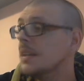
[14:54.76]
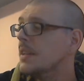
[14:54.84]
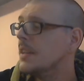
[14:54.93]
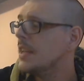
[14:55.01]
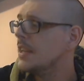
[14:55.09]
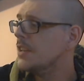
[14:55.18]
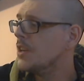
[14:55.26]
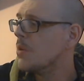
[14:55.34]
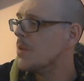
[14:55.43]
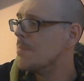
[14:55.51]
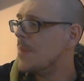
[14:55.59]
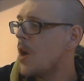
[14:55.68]
They do
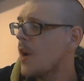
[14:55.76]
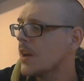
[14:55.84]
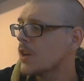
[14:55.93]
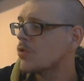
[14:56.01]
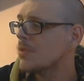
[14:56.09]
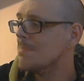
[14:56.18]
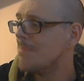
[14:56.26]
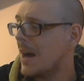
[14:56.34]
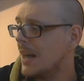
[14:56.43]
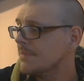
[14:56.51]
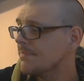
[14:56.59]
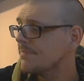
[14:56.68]
a banana cream
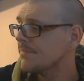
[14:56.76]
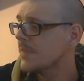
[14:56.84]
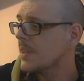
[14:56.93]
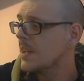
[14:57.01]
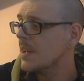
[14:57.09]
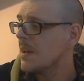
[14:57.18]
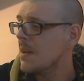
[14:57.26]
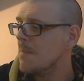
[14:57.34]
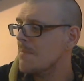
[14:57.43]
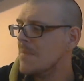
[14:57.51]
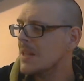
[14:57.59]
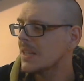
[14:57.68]
pie.
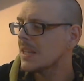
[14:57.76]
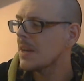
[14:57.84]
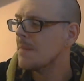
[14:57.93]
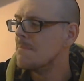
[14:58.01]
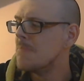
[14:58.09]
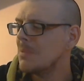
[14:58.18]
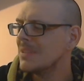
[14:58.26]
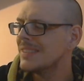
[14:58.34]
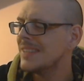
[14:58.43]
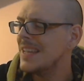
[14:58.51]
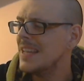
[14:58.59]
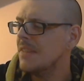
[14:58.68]
milk bubble
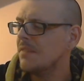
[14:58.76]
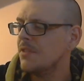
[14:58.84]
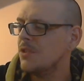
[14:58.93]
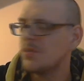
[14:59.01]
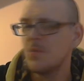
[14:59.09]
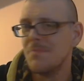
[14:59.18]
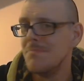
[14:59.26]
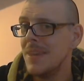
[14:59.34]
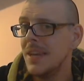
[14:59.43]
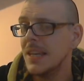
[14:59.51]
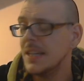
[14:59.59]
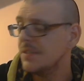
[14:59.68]
tea infused with
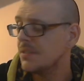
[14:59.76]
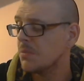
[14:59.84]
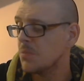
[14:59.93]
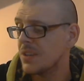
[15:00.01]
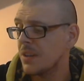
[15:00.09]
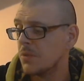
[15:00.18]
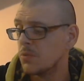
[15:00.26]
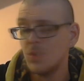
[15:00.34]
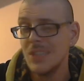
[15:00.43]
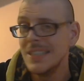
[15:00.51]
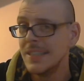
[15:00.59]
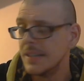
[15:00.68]
mint leaves, which sounds
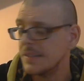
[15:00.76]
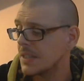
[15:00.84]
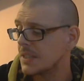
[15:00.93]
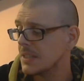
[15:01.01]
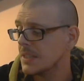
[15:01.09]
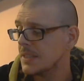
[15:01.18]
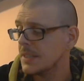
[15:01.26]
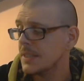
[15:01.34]
really nice, actually.